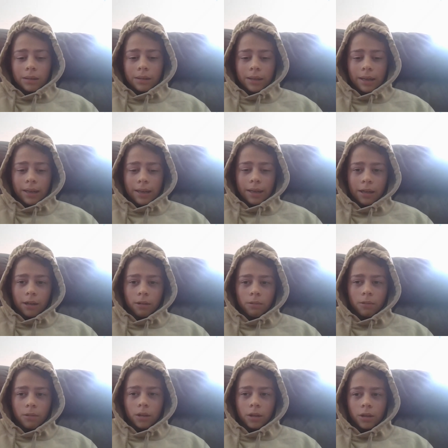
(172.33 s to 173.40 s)

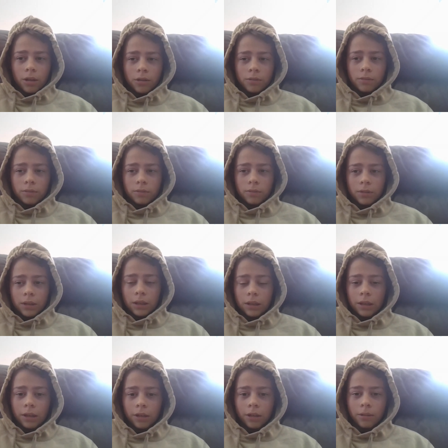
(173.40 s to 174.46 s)
Now, I don't
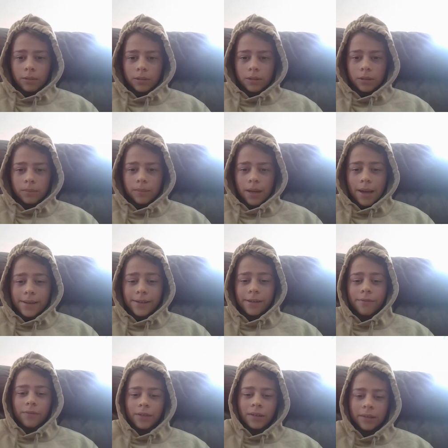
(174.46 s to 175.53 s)
really know what to make
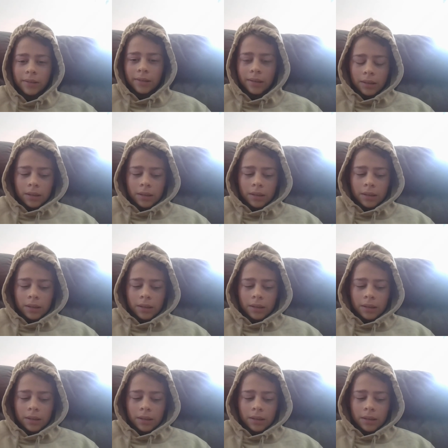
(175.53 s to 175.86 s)
of it.